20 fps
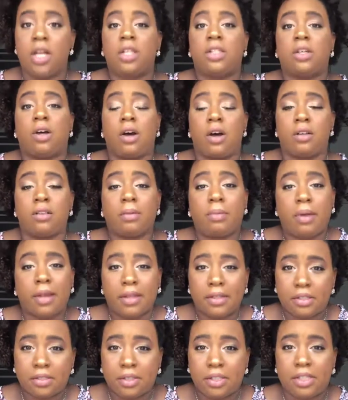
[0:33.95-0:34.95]
So all the
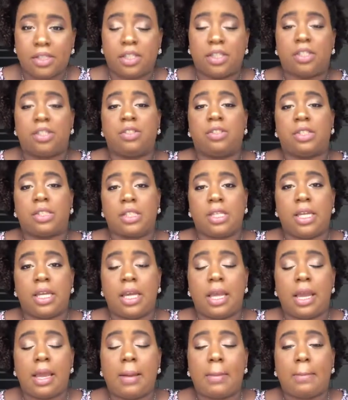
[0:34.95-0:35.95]
pastries that you'll
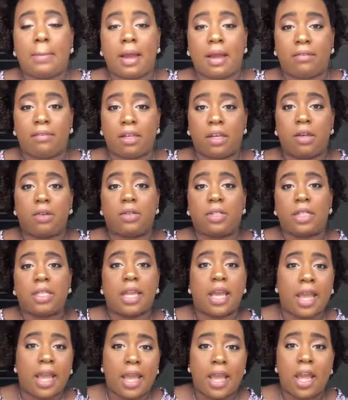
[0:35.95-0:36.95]
see in my video
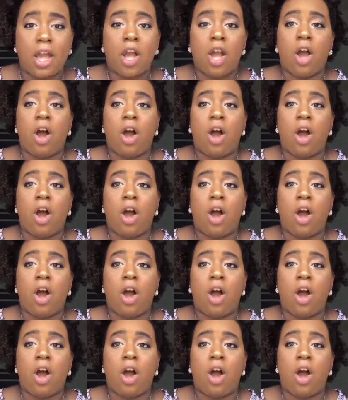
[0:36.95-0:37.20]
today